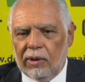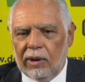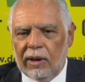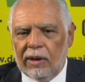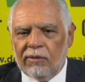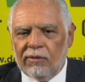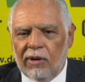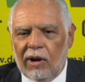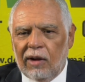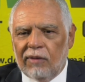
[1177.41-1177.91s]

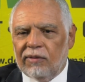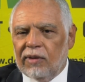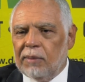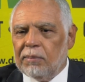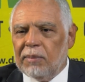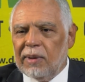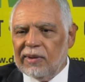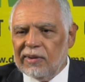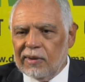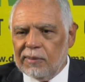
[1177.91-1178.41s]
involved
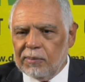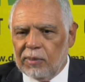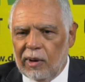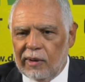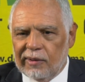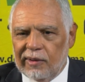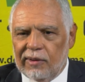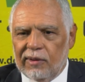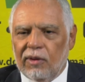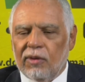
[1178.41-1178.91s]
in business
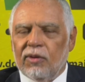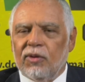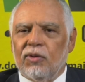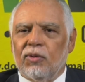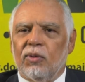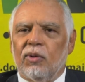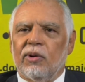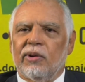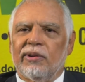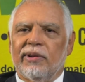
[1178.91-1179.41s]
process
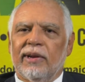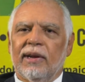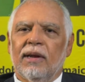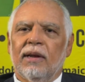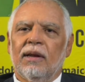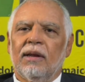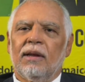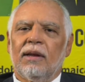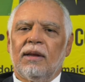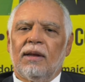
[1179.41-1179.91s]

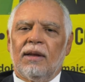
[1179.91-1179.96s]
outsourcing